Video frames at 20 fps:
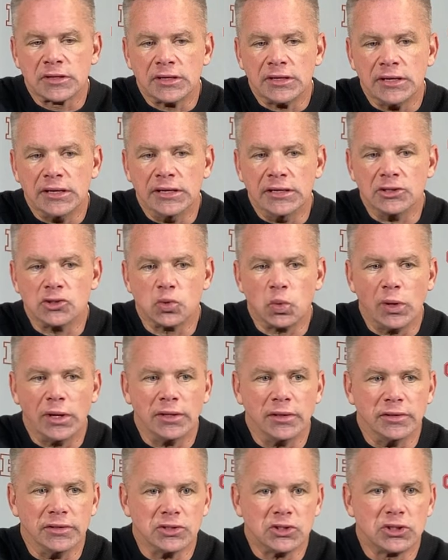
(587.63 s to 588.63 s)
as
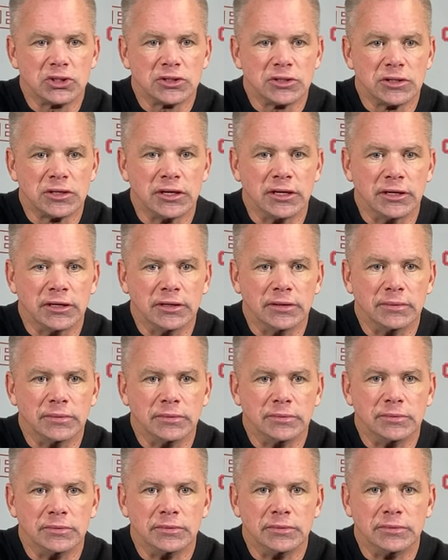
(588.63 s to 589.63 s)
well as
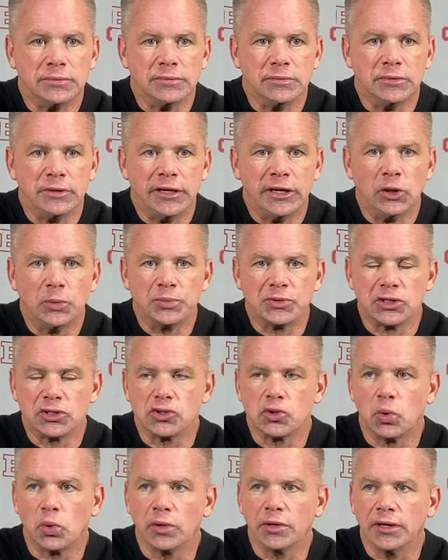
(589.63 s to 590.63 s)
helps us
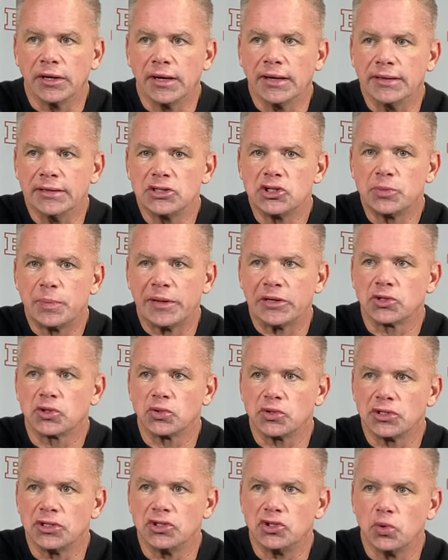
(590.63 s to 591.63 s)
organize special
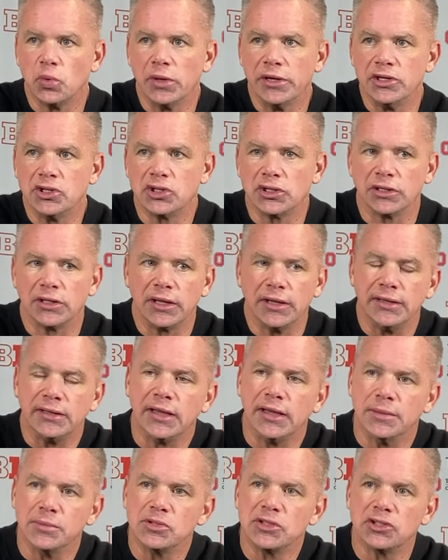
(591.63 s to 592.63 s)
situations, late
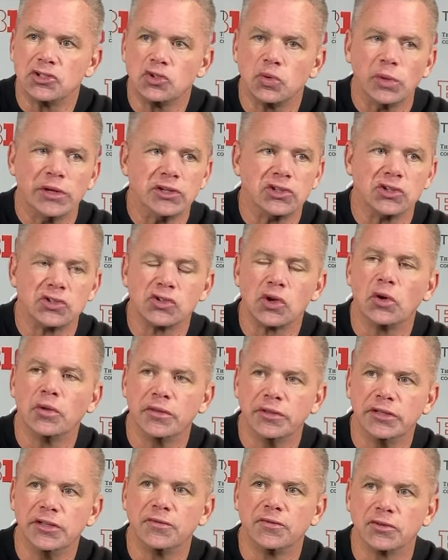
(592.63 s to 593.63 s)
game situations, all
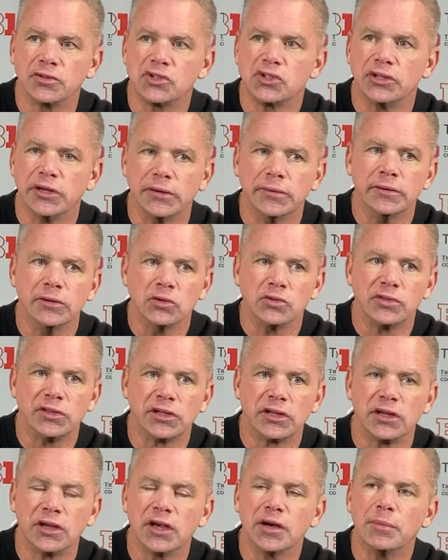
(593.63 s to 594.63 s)
the different scenarios that
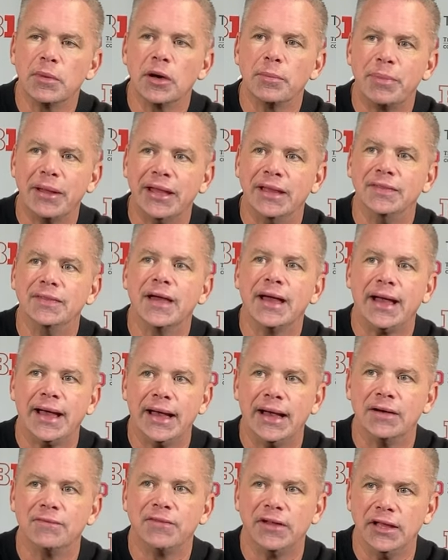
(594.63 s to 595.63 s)
can come up in the
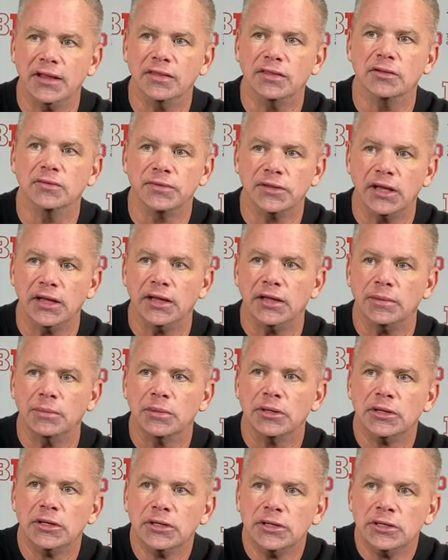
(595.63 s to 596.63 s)
half, end of game,
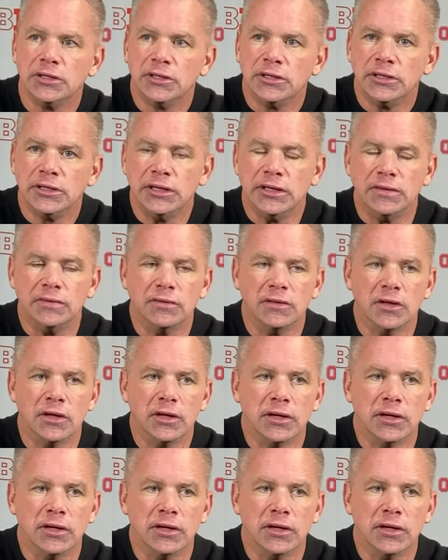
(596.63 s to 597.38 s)
and